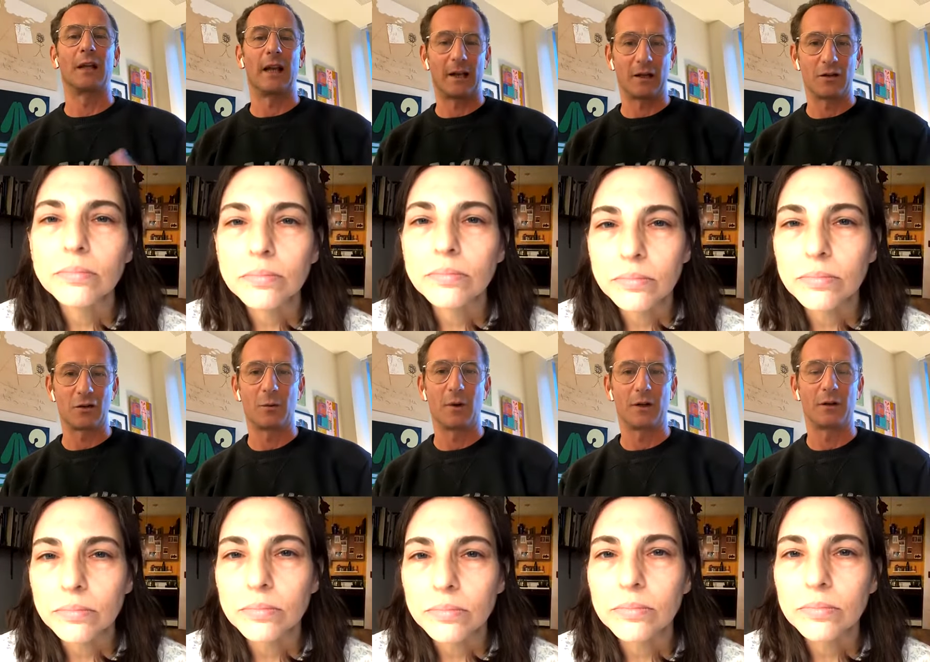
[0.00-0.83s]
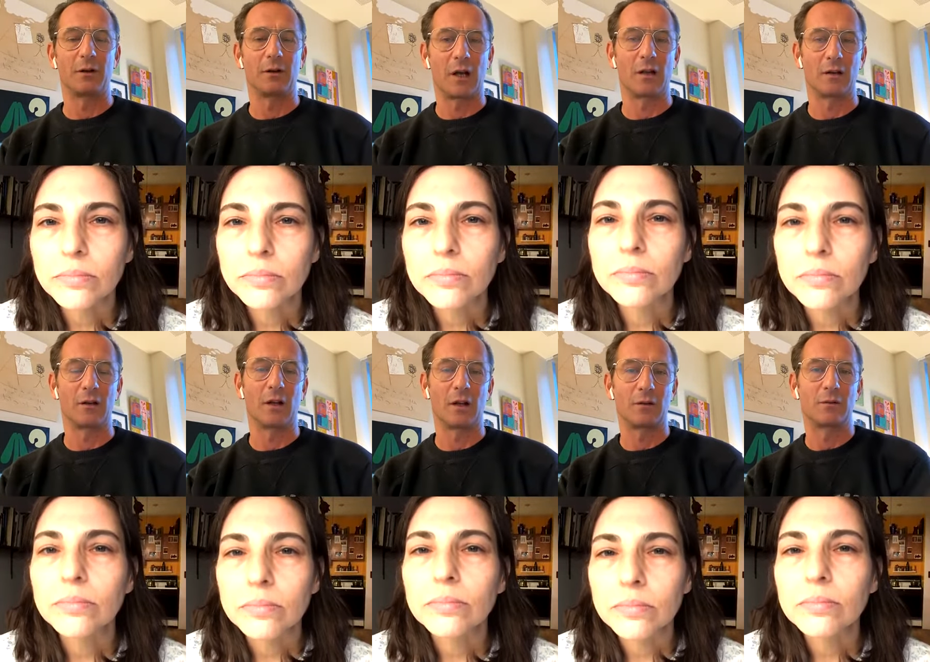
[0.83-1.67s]
Speaker 1: get into it and and
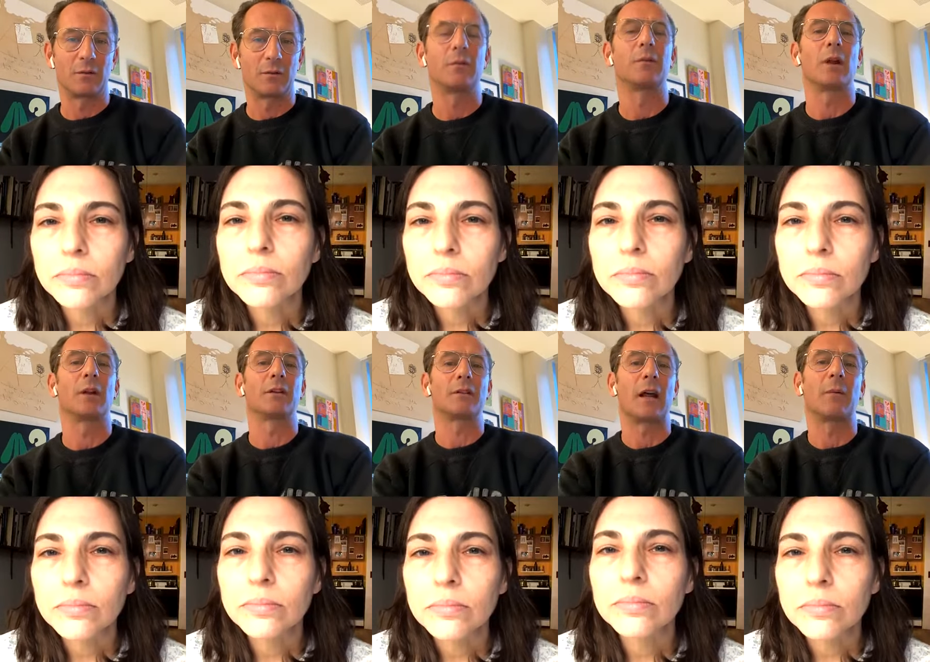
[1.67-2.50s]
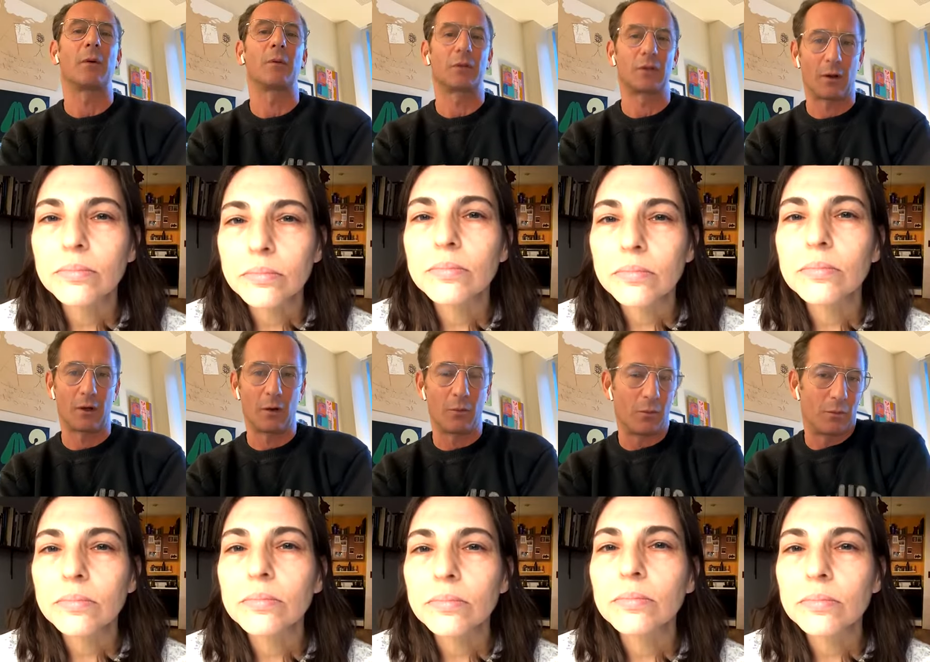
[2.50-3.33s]
and understand what was going
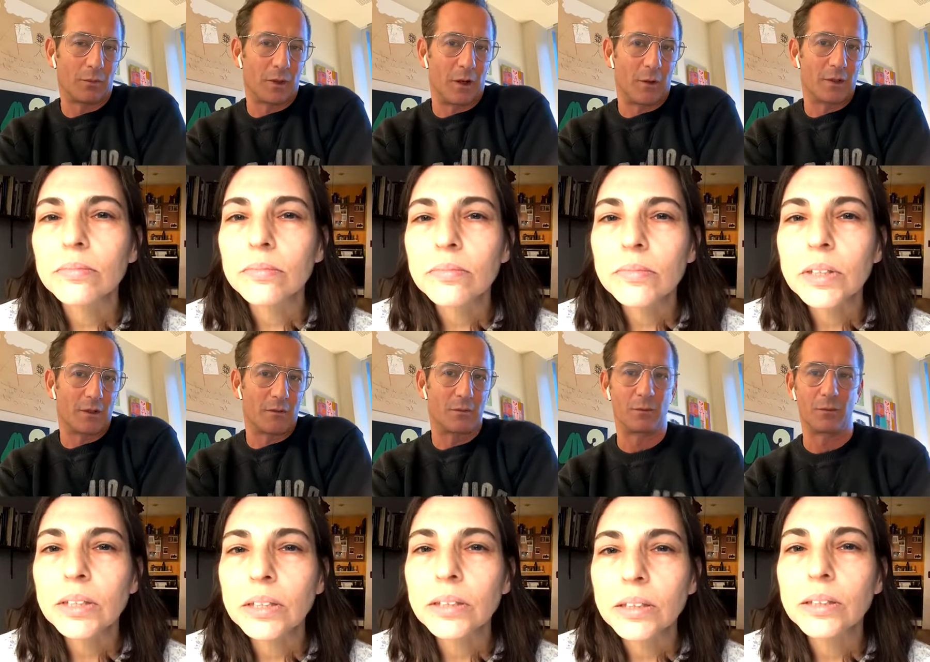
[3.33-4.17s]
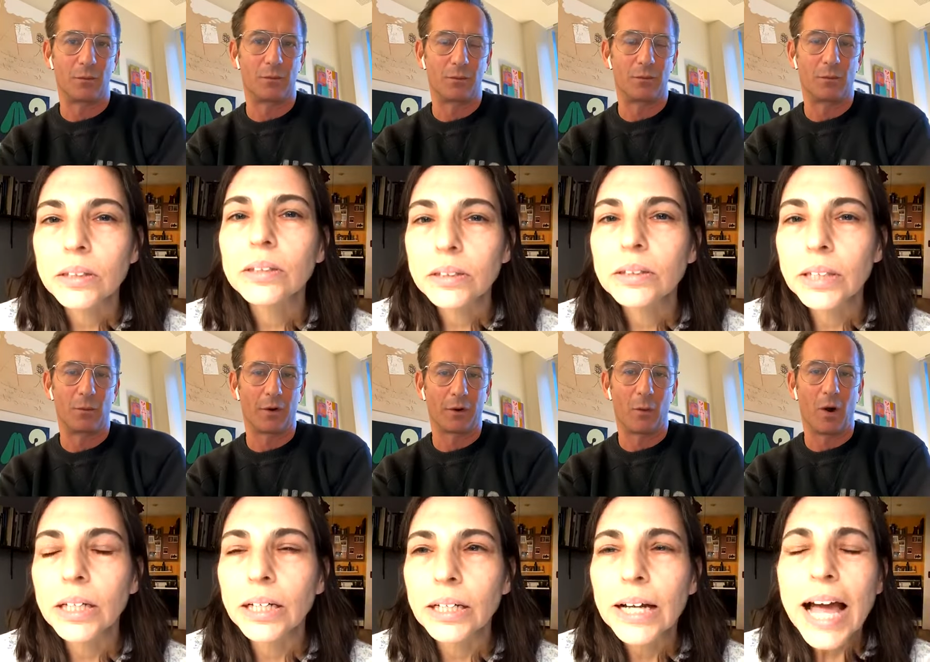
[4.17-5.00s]
on you know it,
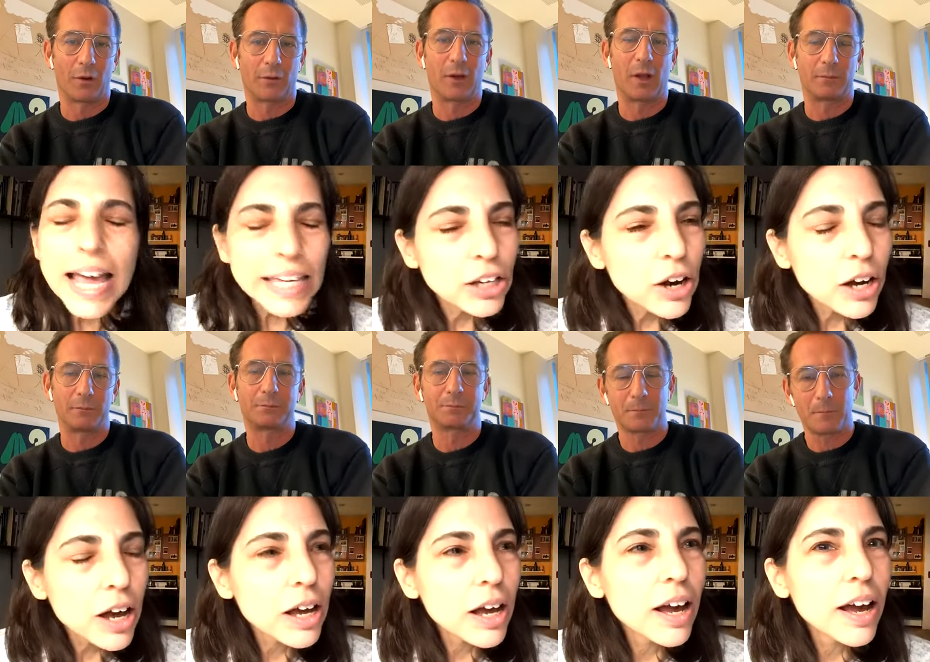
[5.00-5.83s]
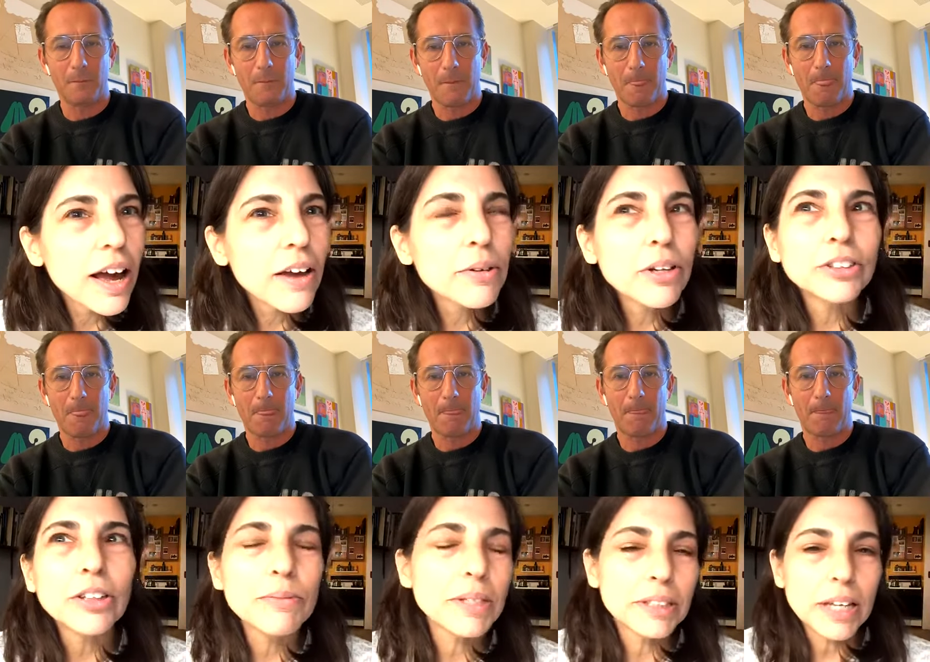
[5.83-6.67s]
yeah it was, you yeah. know I,
Speaker 2: I would also,
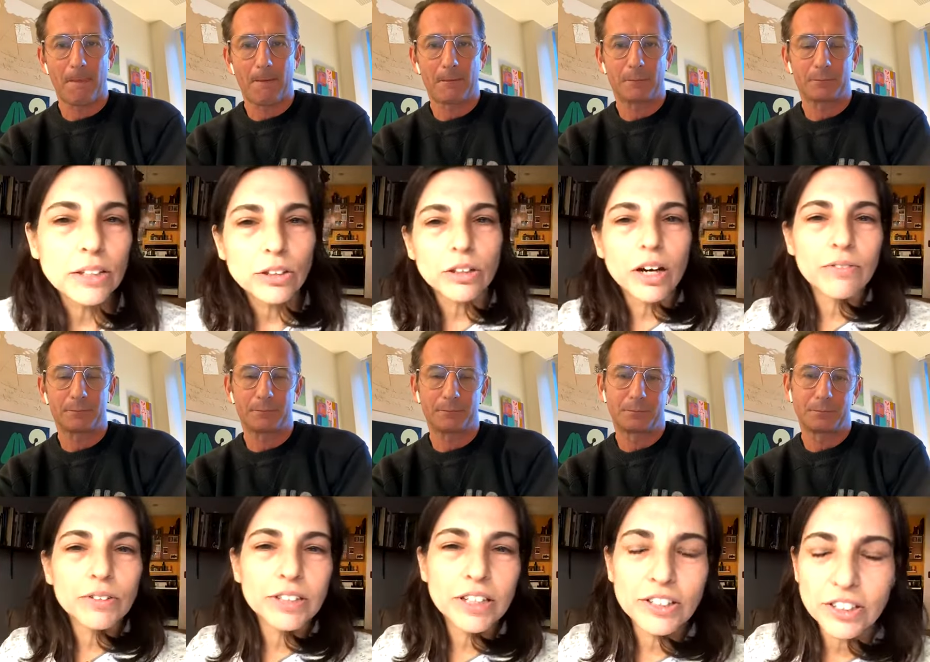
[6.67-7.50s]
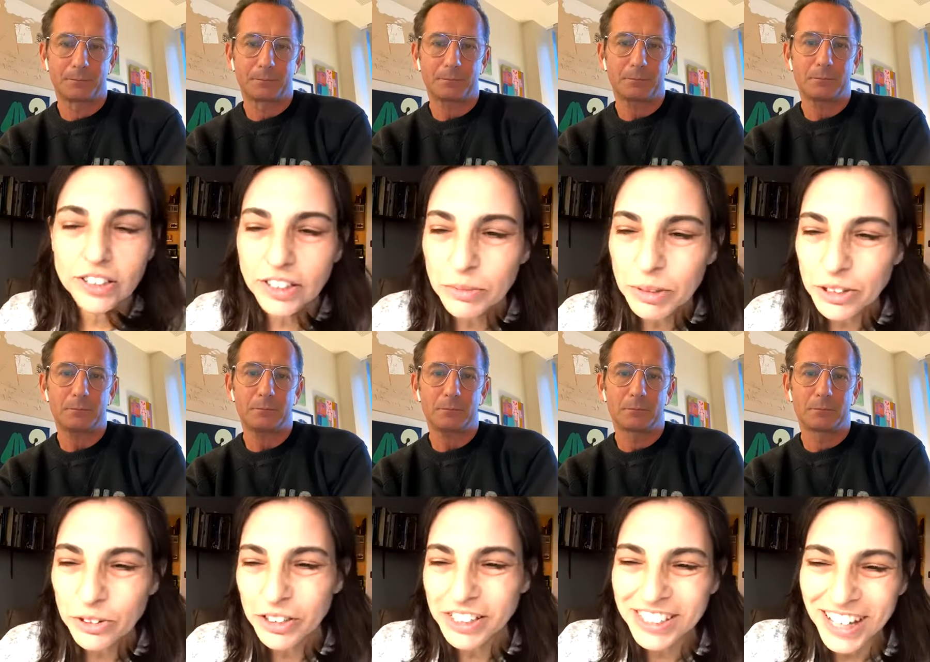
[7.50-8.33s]
and this takes our conversation a little bit to
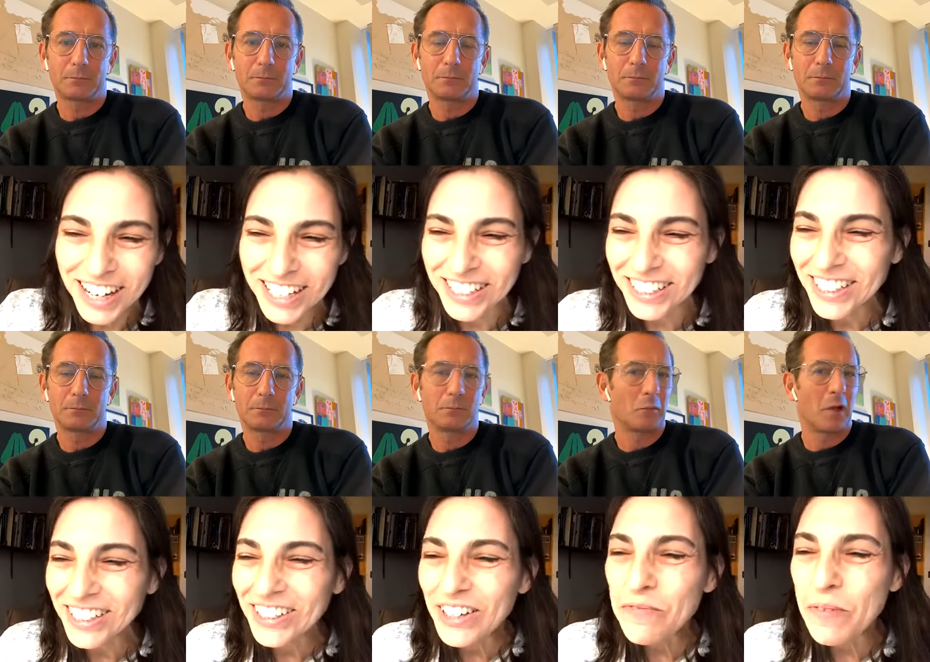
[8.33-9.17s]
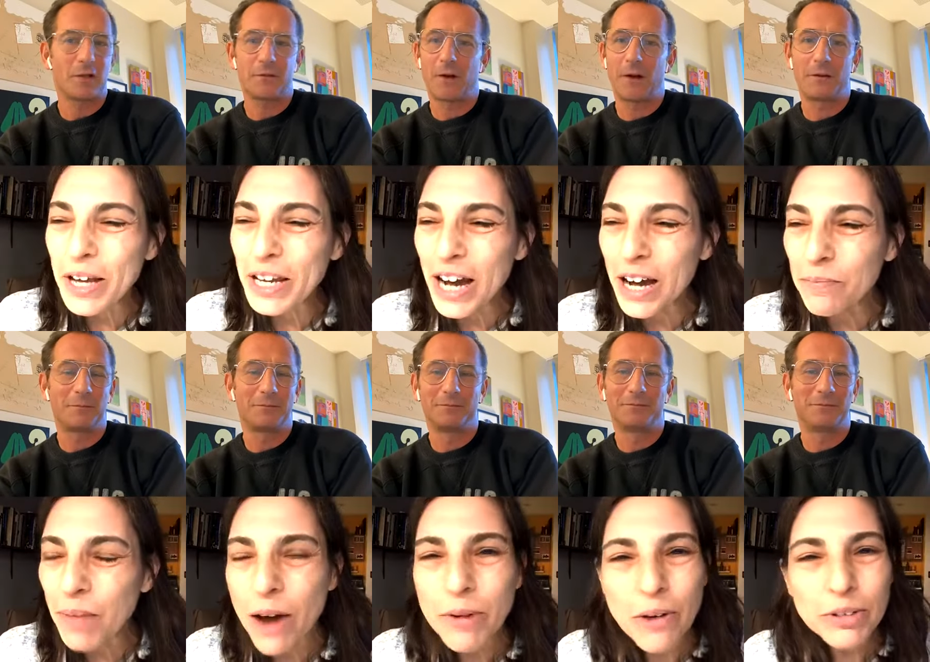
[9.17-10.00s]
an aside. that's but, fine. Um,
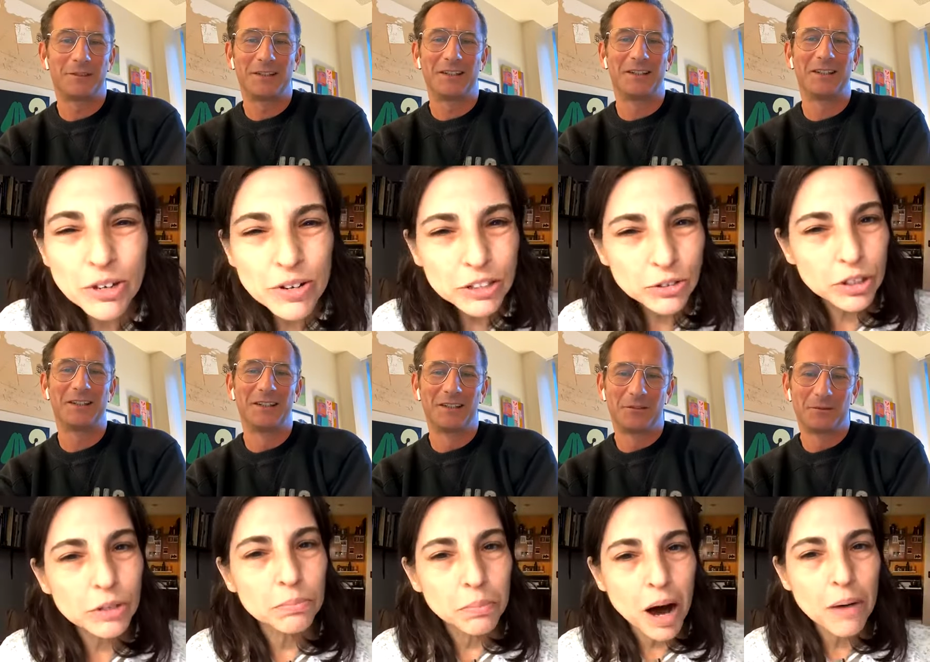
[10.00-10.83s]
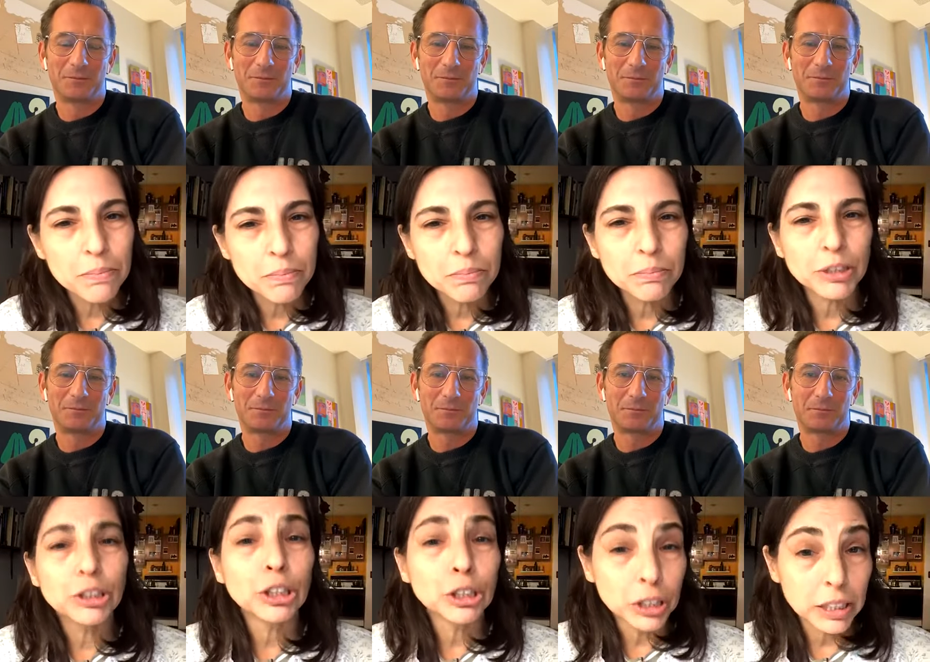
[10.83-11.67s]
I, I, was very interested in mo-
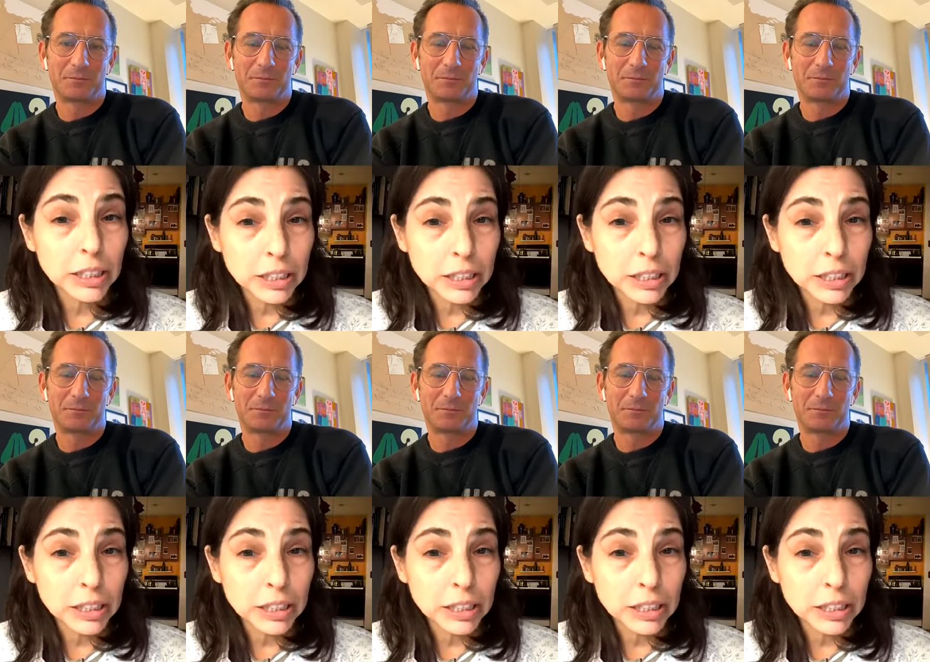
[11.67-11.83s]
modernity